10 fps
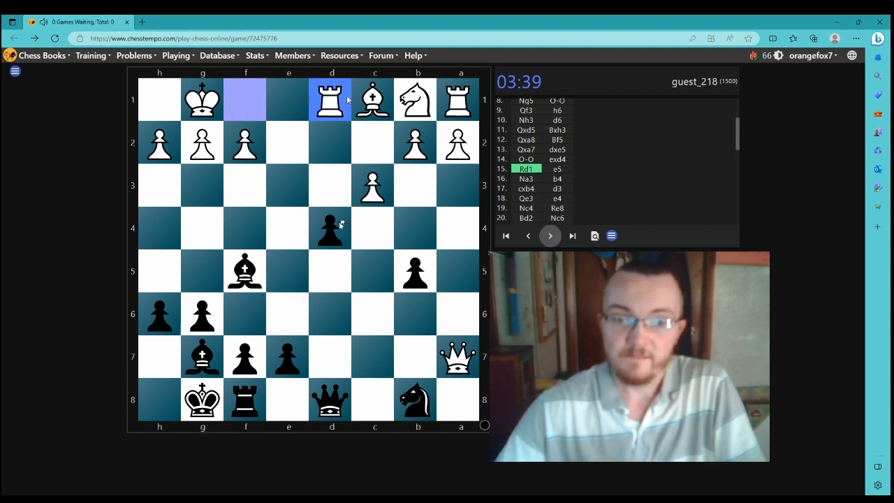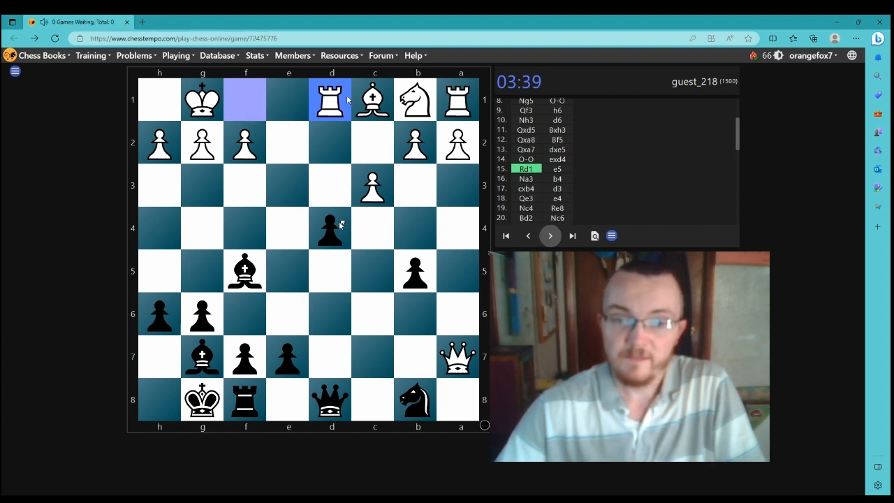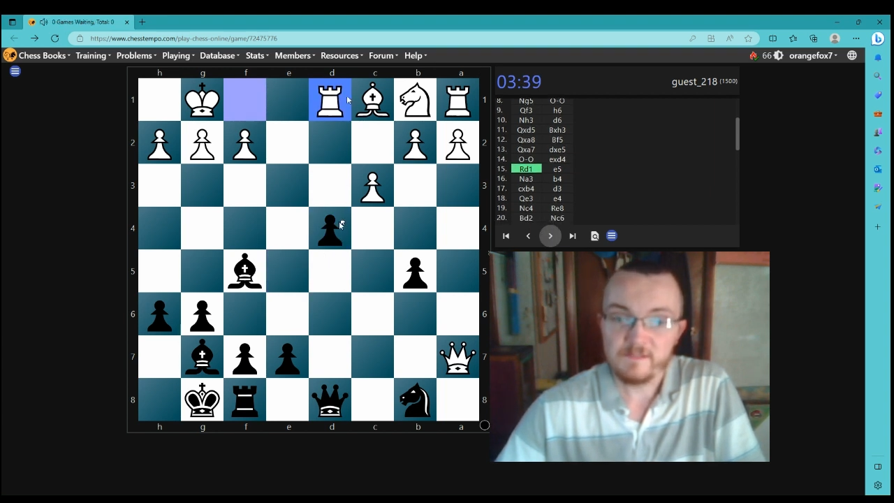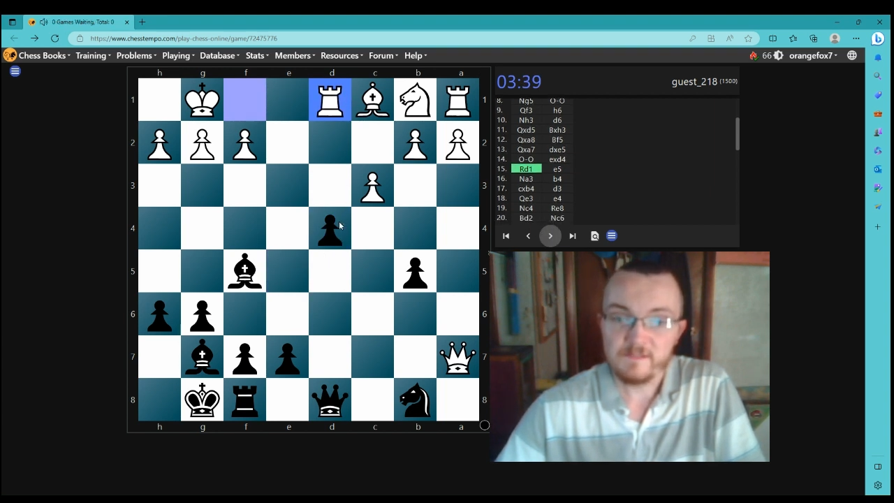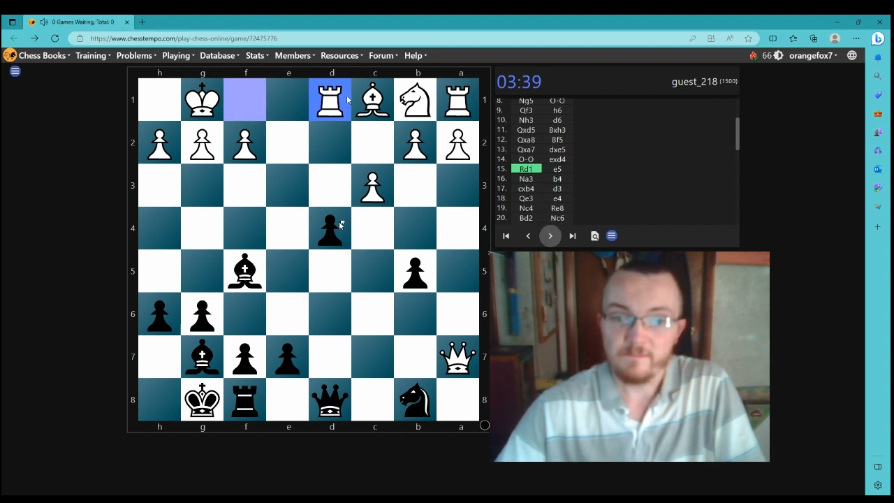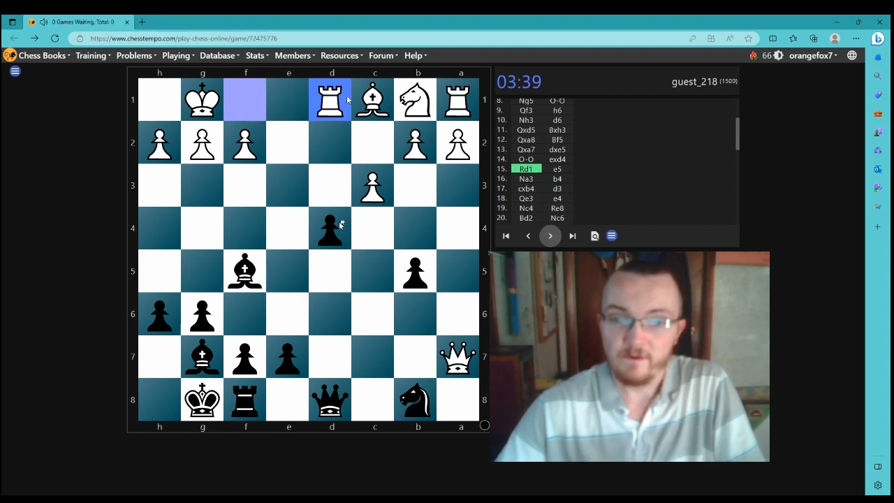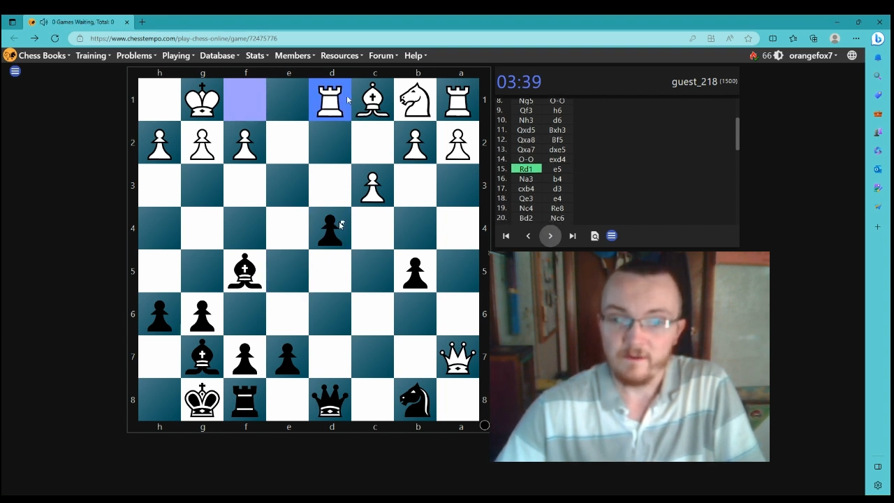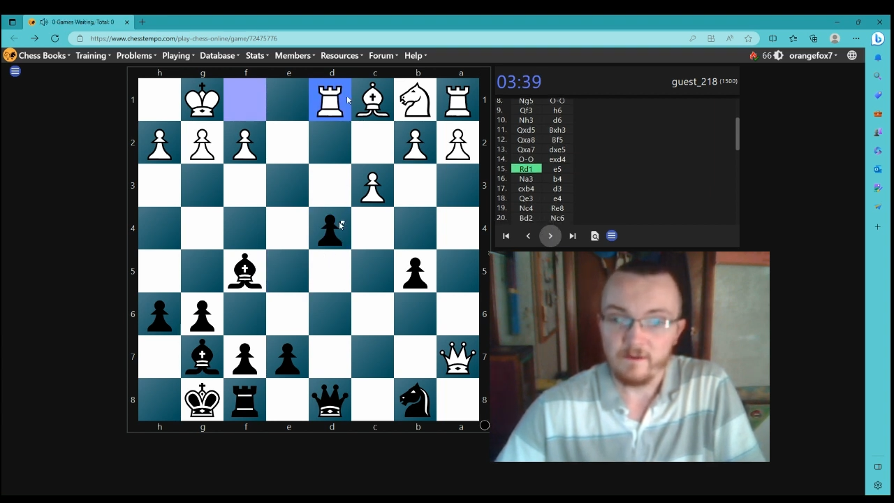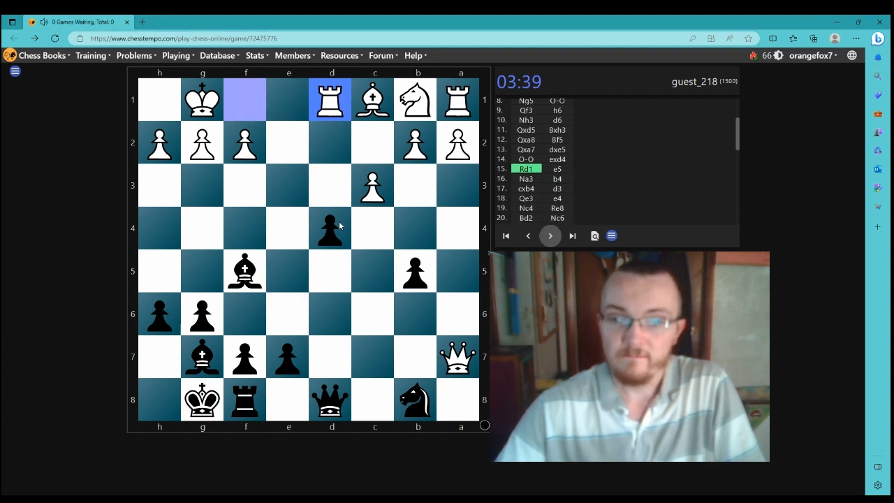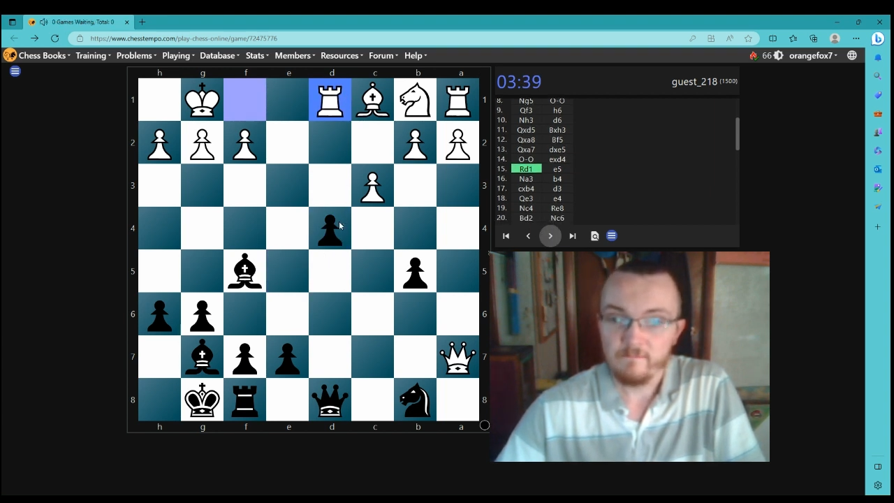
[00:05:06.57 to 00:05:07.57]
pins the
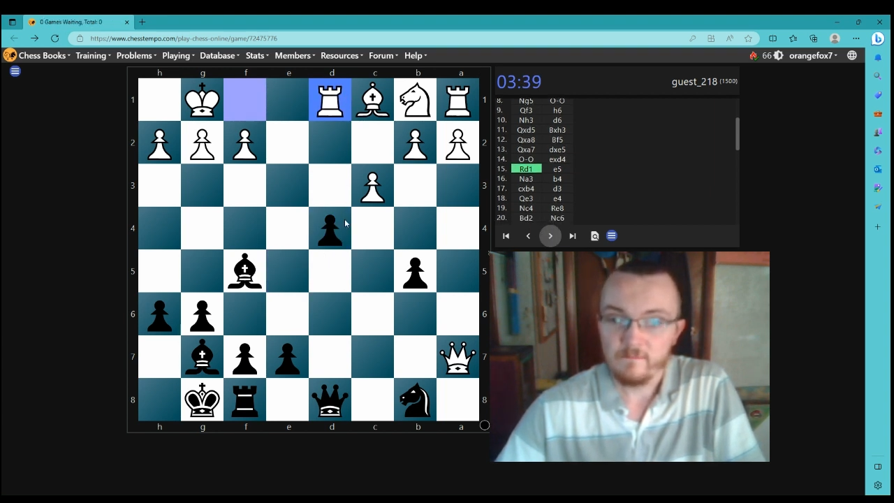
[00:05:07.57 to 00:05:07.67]
pawn,